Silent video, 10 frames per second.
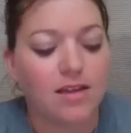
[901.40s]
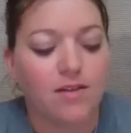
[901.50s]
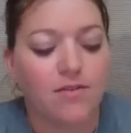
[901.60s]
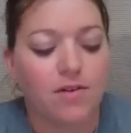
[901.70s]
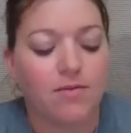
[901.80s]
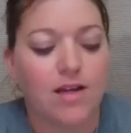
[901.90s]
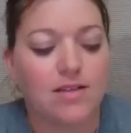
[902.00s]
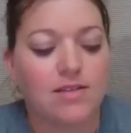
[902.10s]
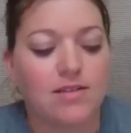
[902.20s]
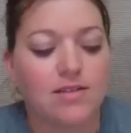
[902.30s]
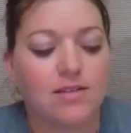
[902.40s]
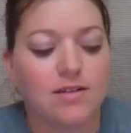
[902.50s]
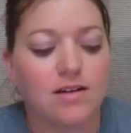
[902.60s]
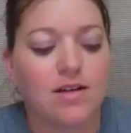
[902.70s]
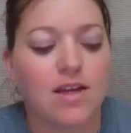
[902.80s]
leave it rest
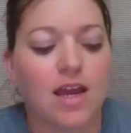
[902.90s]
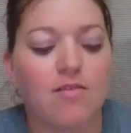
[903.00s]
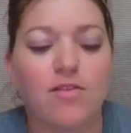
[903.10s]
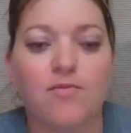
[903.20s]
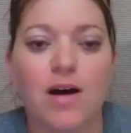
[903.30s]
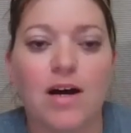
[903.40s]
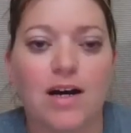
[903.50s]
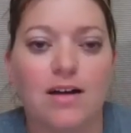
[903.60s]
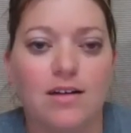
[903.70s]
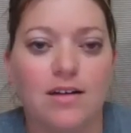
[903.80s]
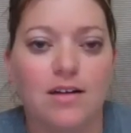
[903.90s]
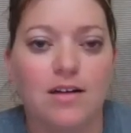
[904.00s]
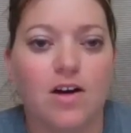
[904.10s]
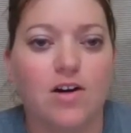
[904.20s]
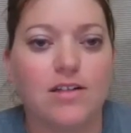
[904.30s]
on account of Ma
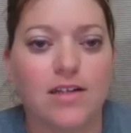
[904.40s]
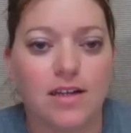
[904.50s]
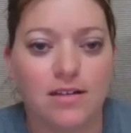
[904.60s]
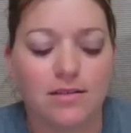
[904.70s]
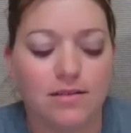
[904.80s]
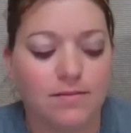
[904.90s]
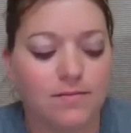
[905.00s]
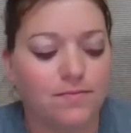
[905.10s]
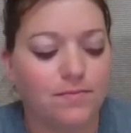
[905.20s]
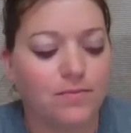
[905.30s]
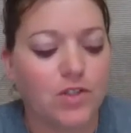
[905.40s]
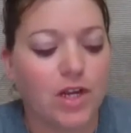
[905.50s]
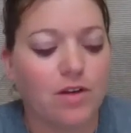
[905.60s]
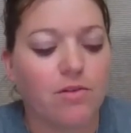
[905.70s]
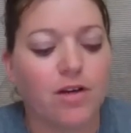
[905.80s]
haunting.
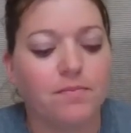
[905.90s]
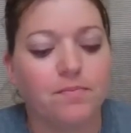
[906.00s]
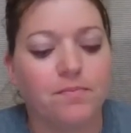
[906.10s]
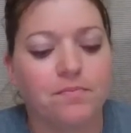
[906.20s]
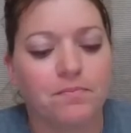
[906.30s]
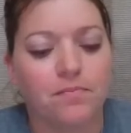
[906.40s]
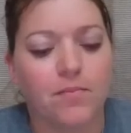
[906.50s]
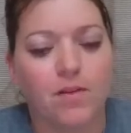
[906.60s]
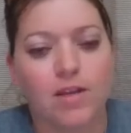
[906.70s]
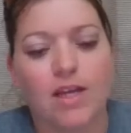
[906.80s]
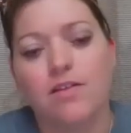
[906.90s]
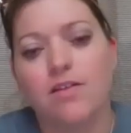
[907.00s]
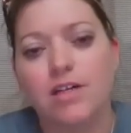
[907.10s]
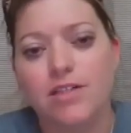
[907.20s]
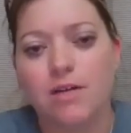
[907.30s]
January. Okay, now they're
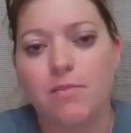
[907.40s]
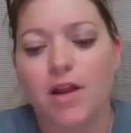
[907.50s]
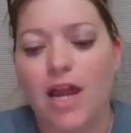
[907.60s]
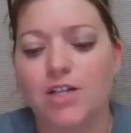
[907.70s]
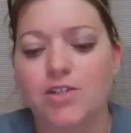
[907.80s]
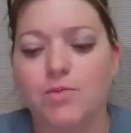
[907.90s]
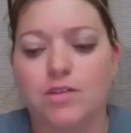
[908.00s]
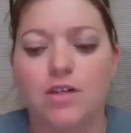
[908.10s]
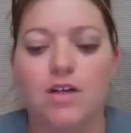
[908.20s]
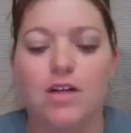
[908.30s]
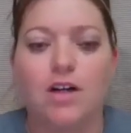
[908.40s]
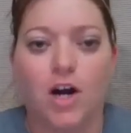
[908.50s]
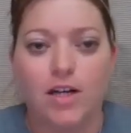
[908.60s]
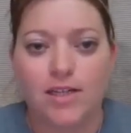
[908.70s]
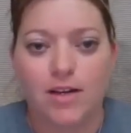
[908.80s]
not talking about actual
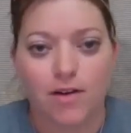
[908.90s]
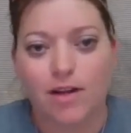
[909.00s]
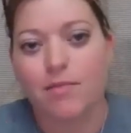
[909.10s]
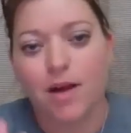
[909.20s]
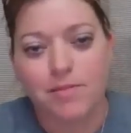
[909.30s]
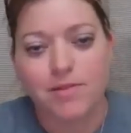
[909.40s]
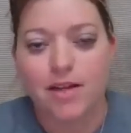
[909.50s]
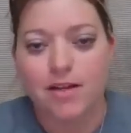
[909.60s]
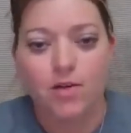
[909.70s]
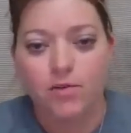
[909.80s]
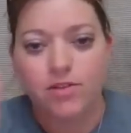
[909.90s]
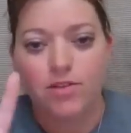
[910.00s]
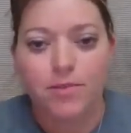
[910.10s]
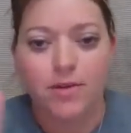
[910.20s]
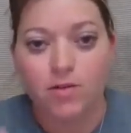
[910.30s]
haunting, right? Mom's not a ghost
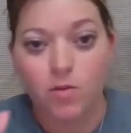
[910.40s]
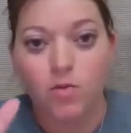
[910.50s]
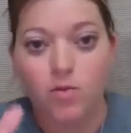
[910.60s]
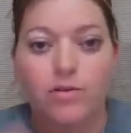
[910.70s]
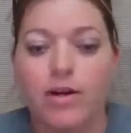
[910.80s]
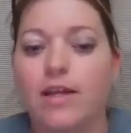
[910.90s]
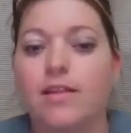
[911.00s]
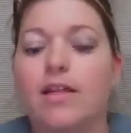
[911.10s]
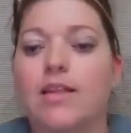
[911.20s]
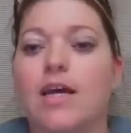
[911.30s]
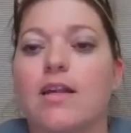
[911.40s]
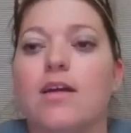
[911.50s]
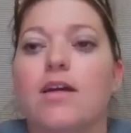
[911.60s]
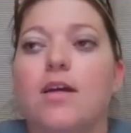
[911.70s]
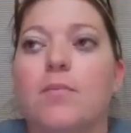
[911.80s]
spirit, right? Nothing like that.
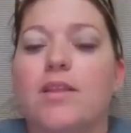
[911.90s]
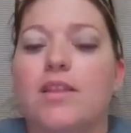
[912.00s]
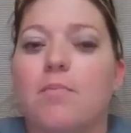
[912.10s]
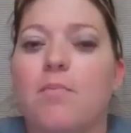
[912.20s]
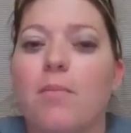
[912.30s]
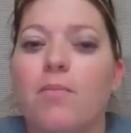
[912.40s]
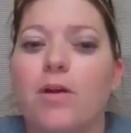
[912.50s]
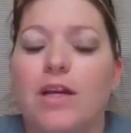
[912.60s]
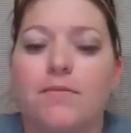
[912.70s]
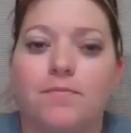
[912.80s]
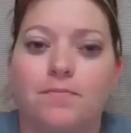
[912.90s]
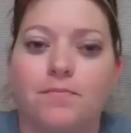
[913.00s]
But the memory